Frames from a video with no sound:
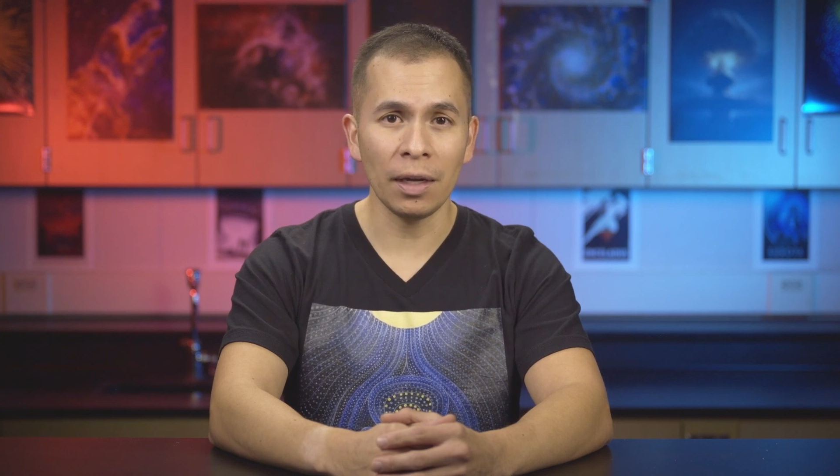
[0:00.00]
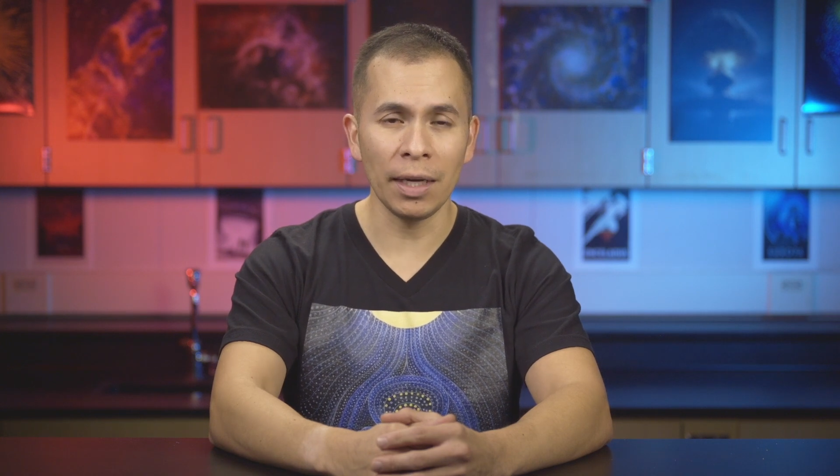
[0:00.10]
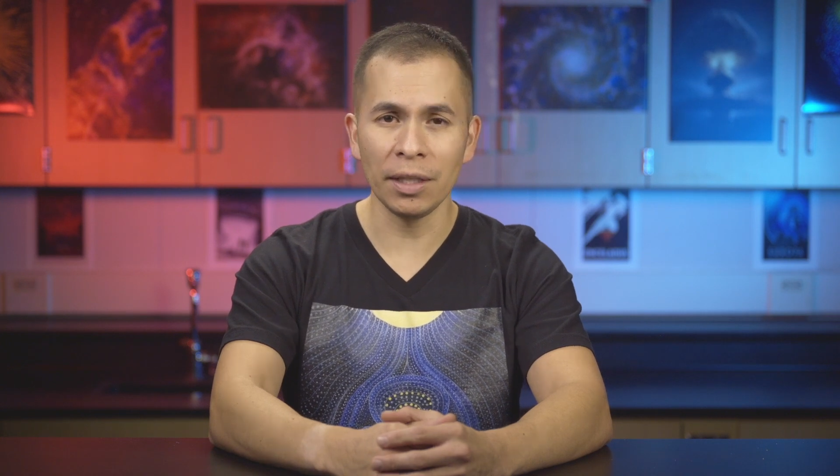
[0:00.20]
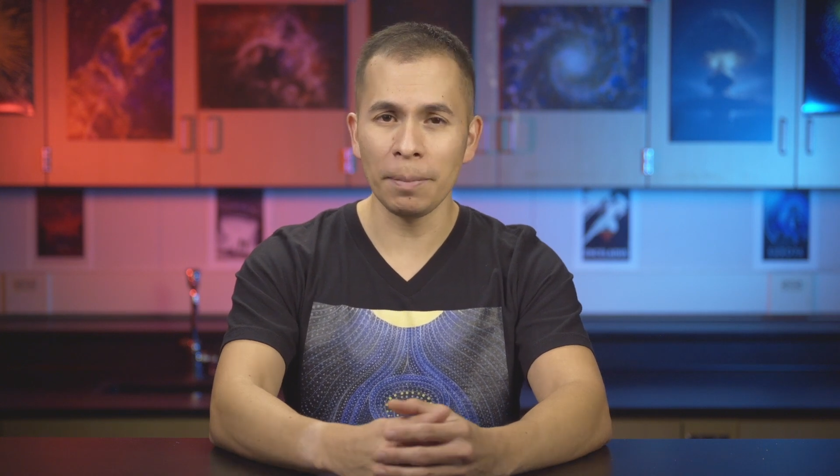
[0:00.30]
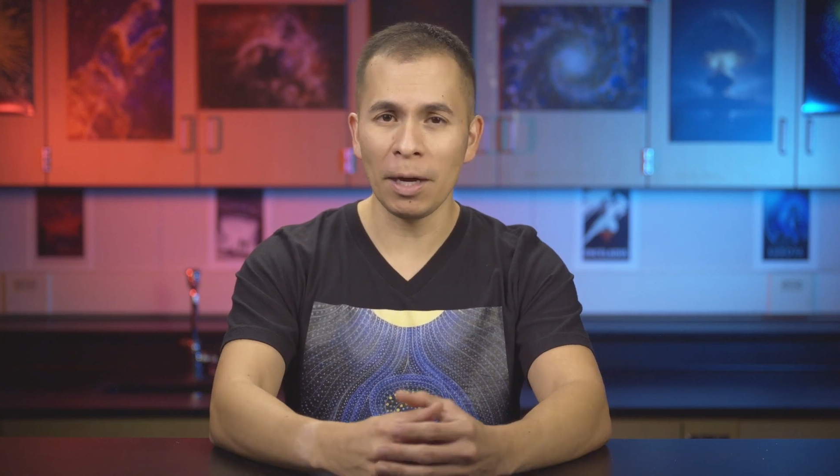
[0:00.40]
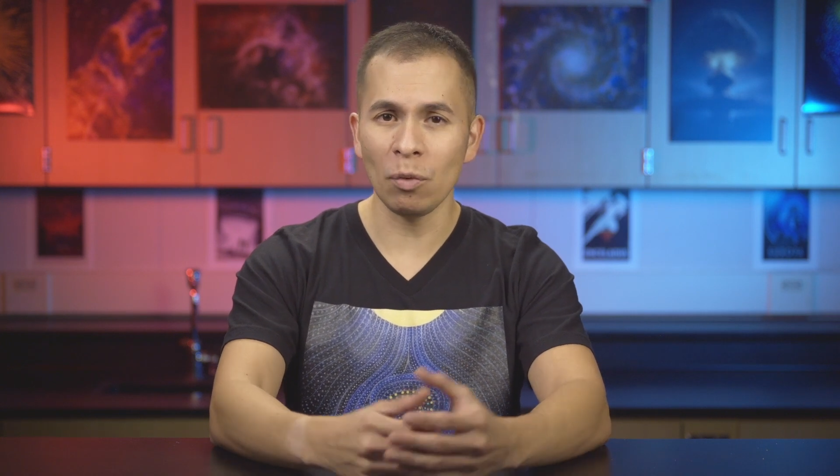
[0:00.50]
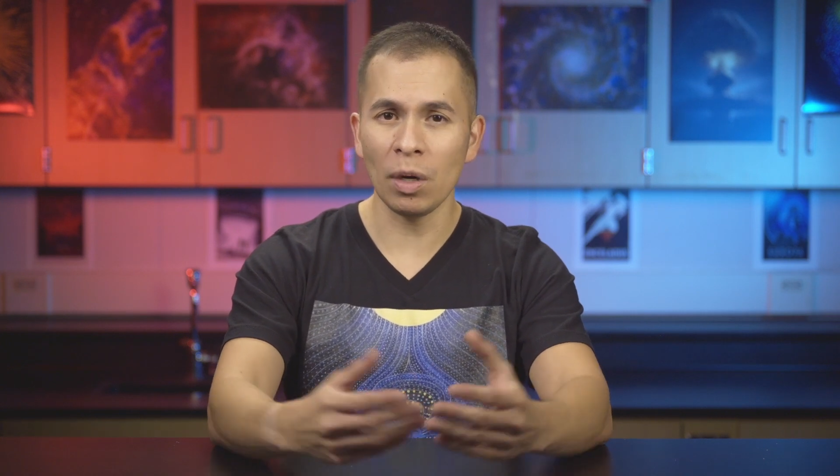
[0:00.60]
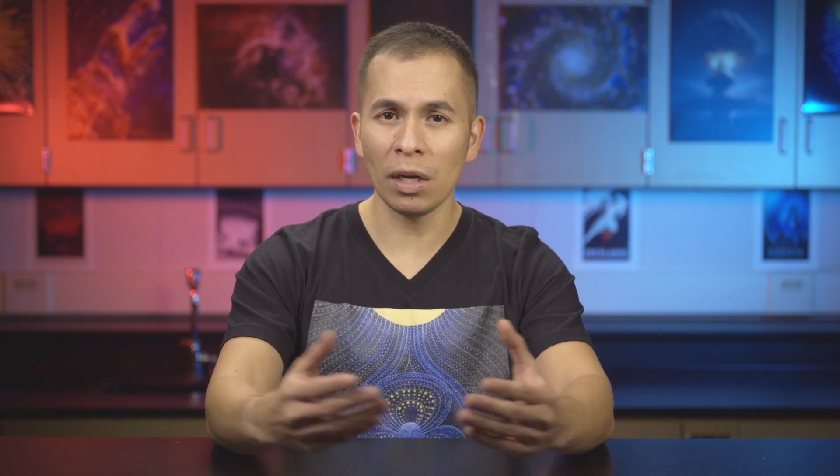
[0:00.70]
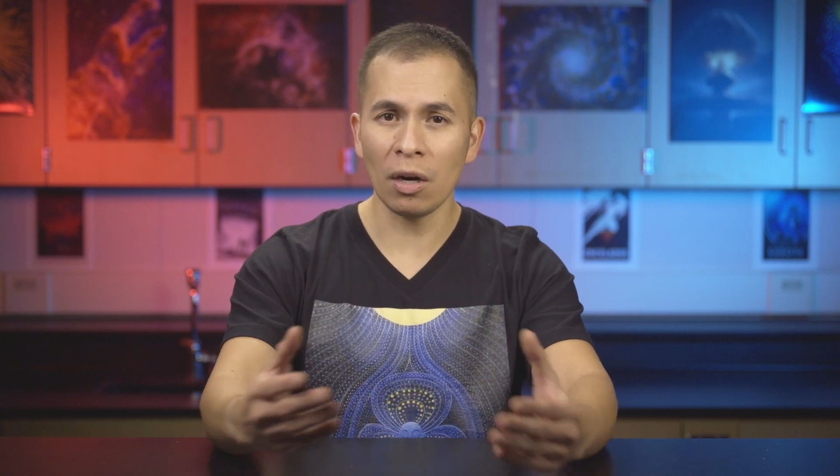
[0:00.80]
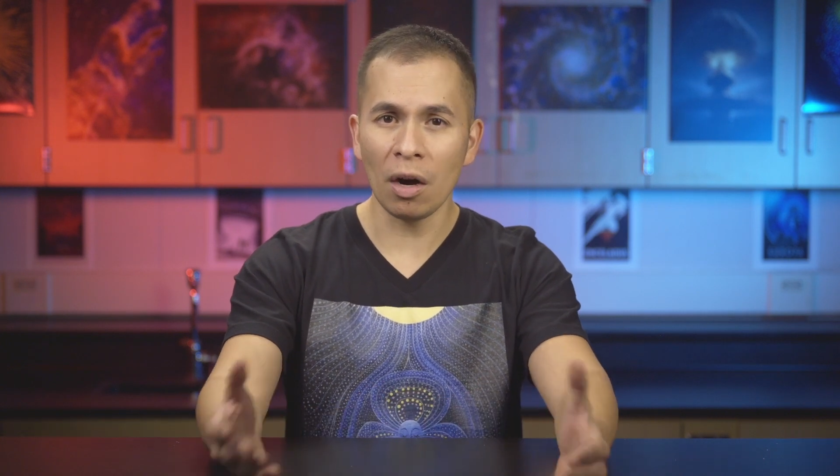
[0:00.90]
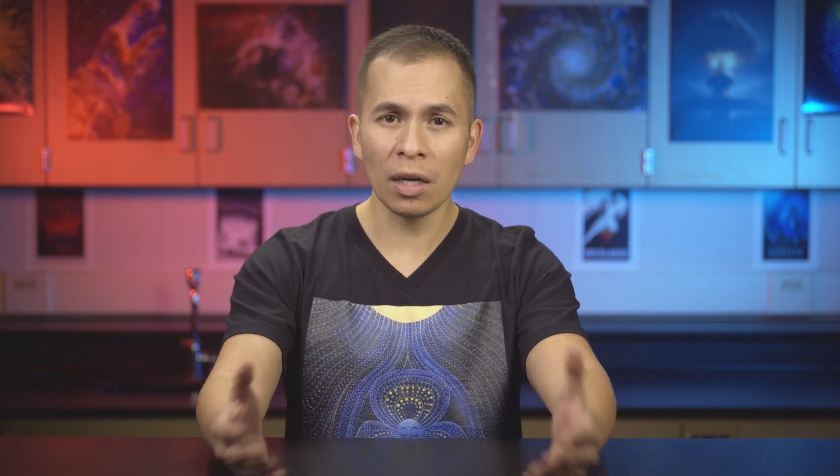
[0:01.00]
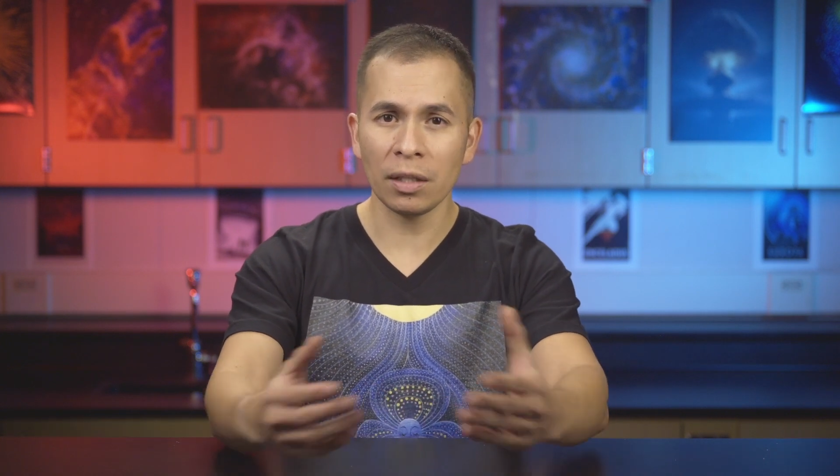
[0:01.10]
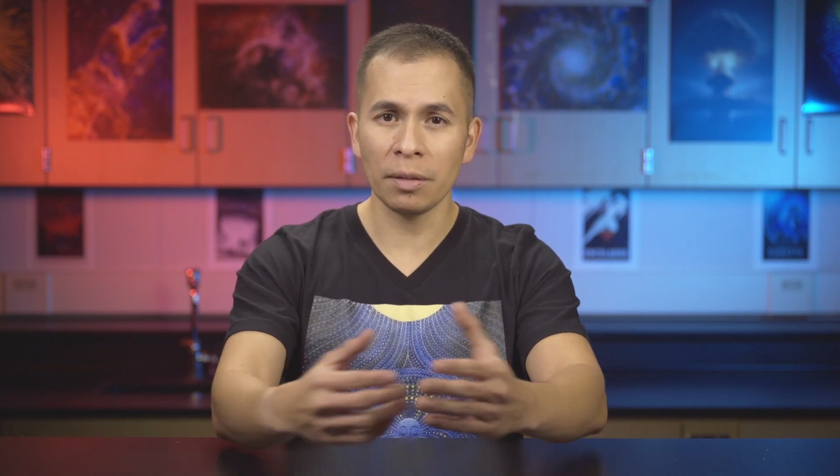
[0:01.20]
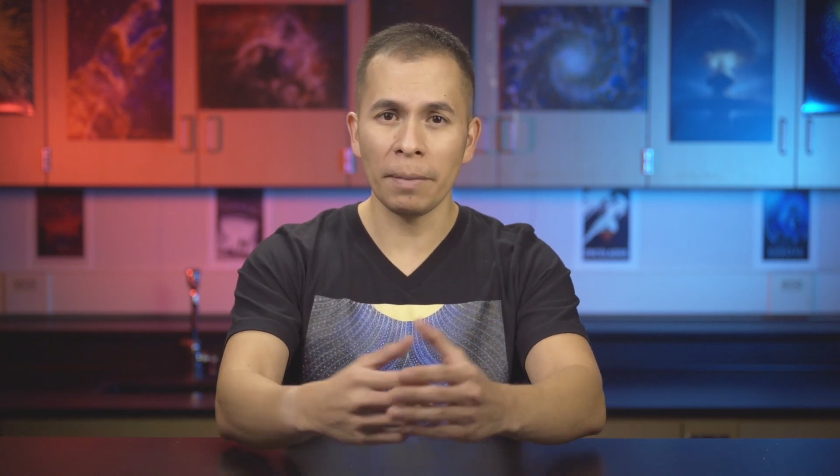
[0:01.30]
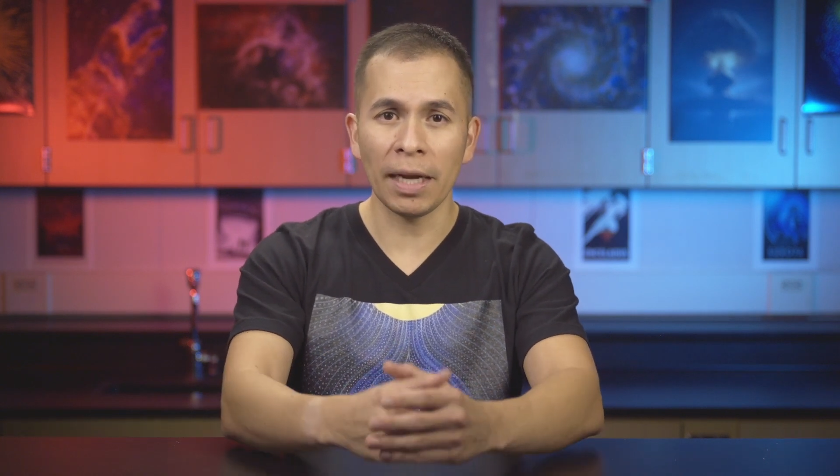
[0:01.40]
and it's about what
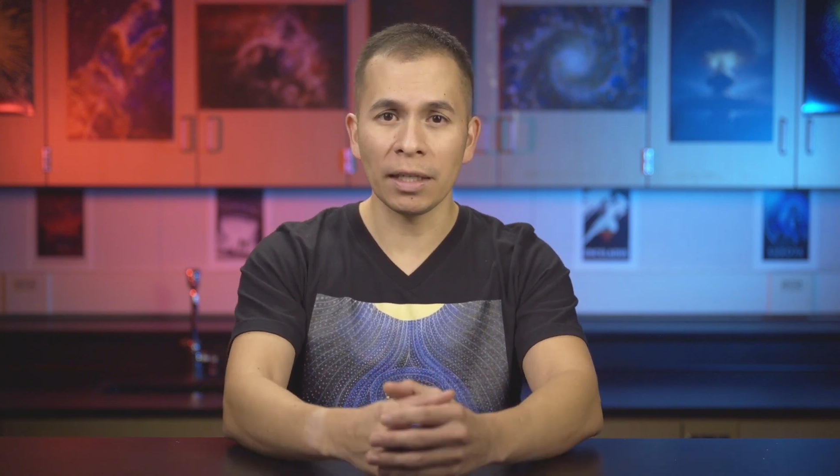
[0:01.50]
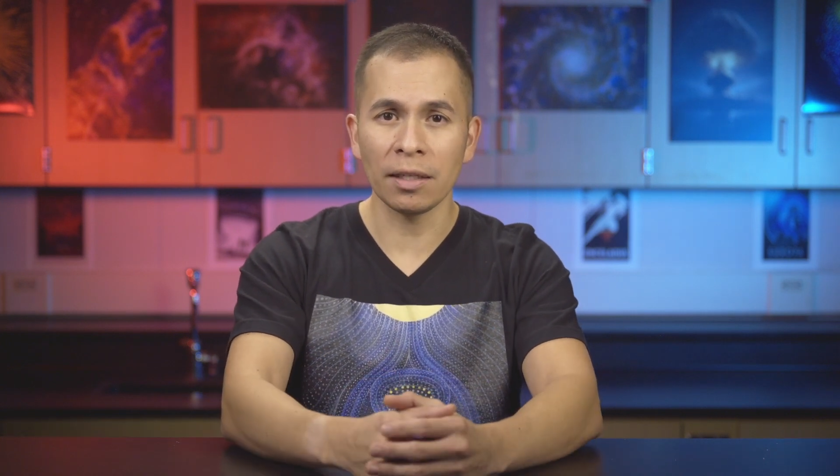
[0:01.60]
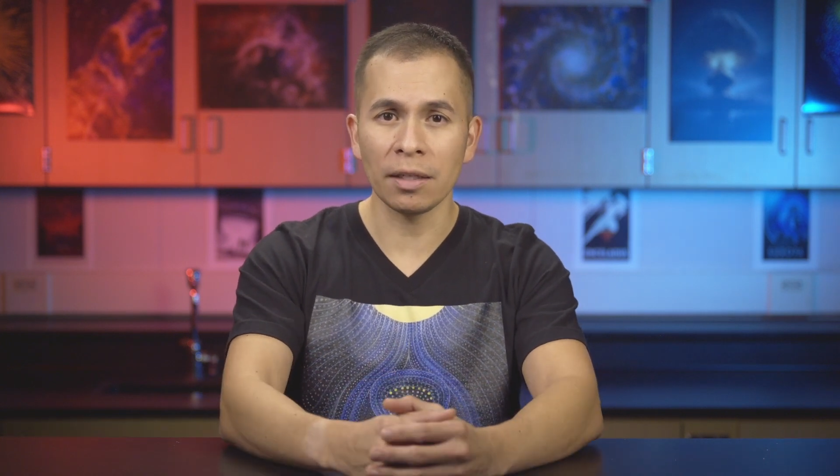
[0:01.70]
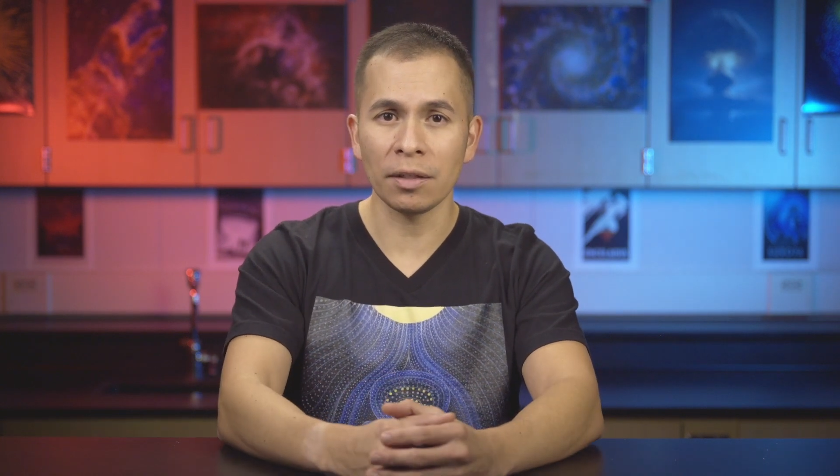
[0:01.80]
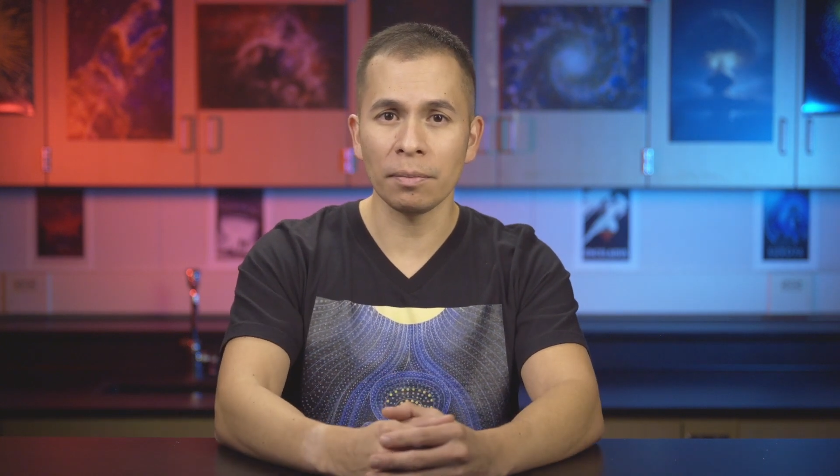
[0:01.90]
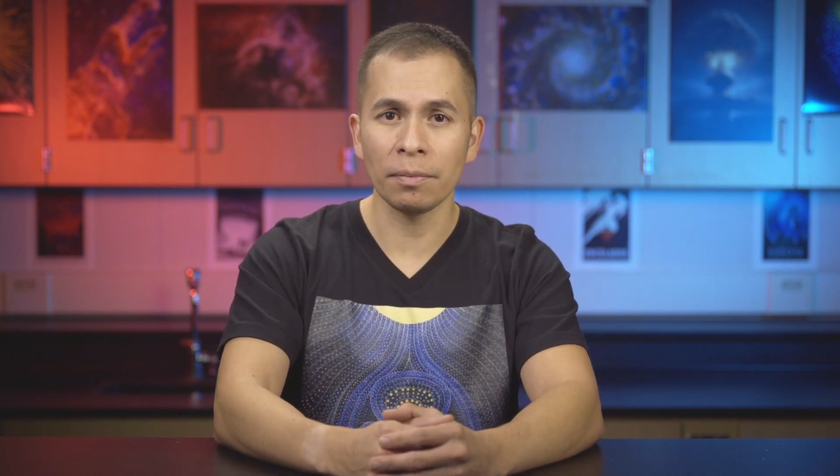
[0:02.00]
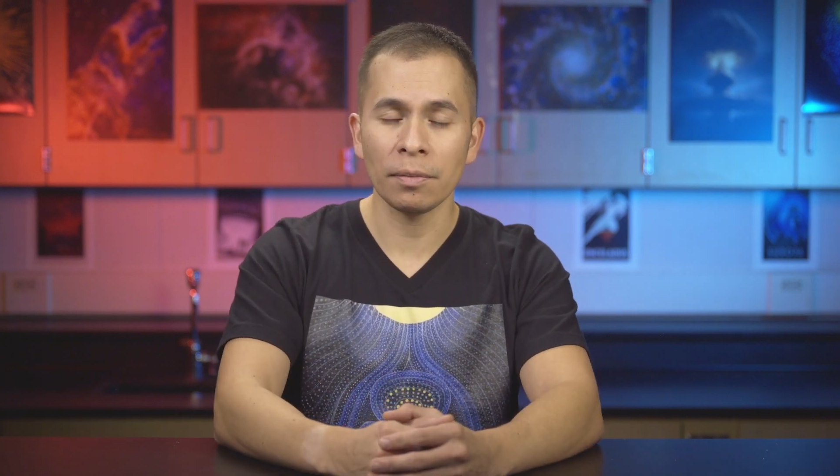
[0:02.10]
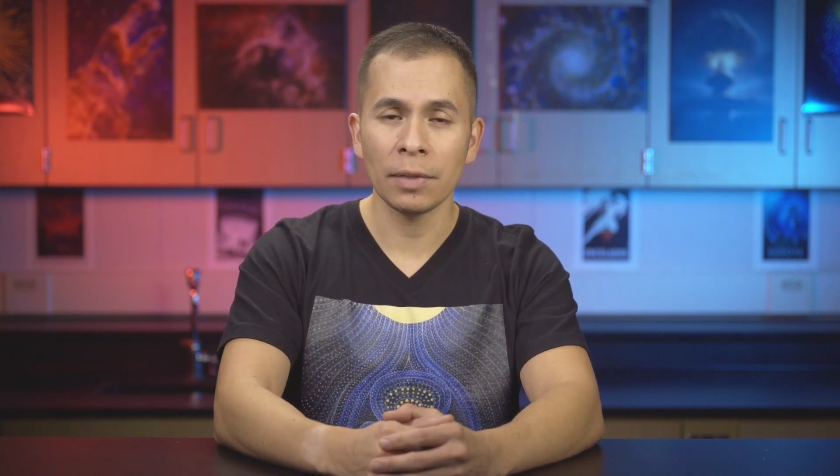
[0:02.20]
causes magnetism